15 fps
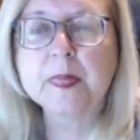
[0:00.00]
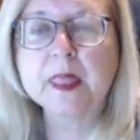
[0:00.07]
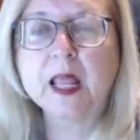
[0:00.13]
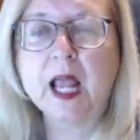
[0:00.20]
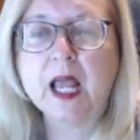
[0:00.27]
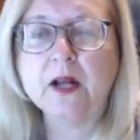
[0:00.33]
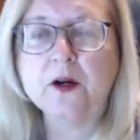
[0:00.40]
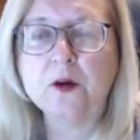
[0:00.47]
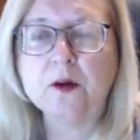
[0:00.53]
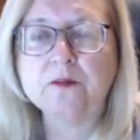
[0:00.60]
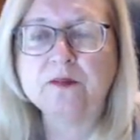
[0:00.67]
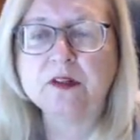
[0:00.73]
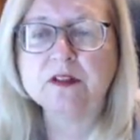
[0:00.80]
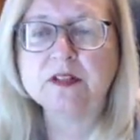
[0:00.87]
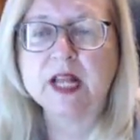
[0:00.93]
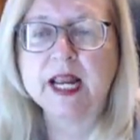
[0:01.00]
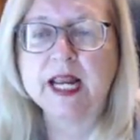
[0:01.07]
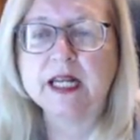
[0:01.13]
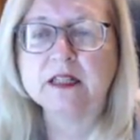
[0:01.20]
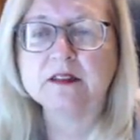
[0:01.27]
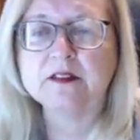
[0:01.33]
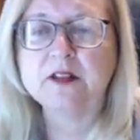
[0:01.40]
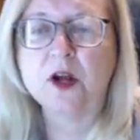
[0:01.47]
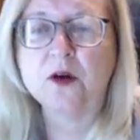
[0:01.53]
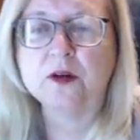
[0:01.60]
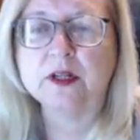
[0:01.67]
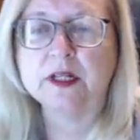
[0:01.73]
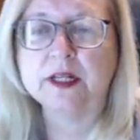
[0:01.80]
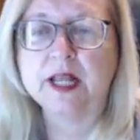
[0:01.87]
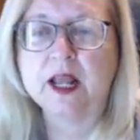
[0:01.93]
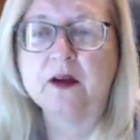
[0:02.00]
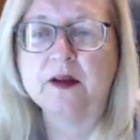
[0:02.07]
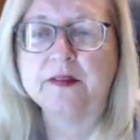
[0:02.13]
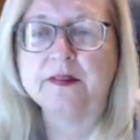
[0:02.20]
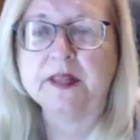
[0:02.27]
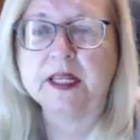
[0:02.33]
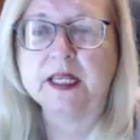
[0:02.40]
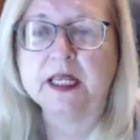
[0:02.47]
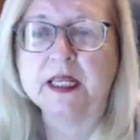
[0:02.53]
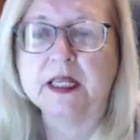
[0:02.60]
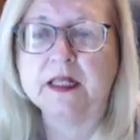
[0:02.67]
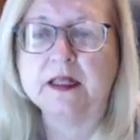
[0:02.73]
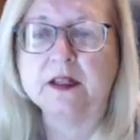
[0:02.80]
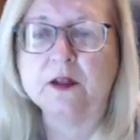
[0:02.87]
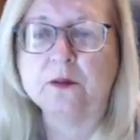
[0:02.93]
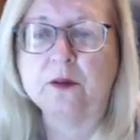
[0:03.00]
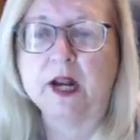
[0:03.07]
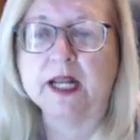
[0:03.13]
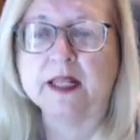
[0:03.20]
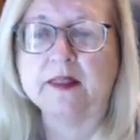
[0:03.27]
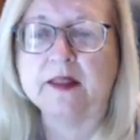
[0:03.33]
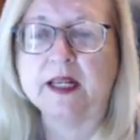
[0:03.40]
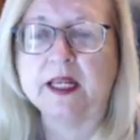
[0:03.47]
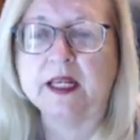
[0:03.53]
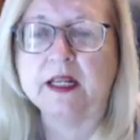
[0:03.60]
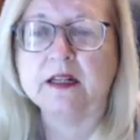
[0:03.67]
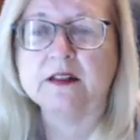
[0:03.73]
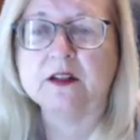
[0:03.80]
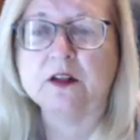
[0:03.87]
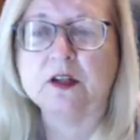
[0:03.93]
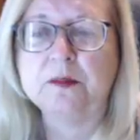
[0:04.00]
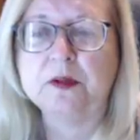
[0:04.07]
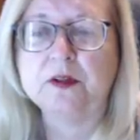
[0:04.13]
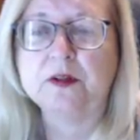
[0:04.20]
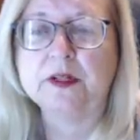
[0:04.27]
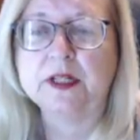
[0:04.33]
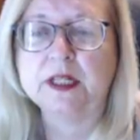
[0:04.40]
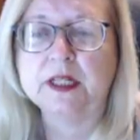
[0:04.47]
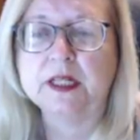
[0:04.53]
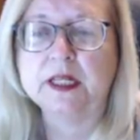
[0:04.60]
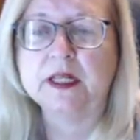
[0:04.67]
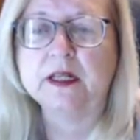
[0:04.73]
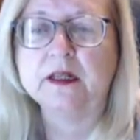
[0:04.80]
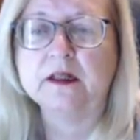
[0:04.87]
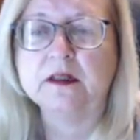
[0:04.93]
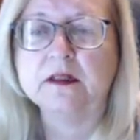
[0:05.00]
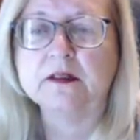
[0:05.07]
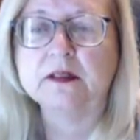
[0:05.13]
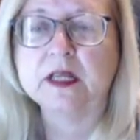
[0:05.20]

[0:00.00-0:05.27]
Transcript: I don't know. At first I hated Snowden, and now I think he did the right thing. Intel community is...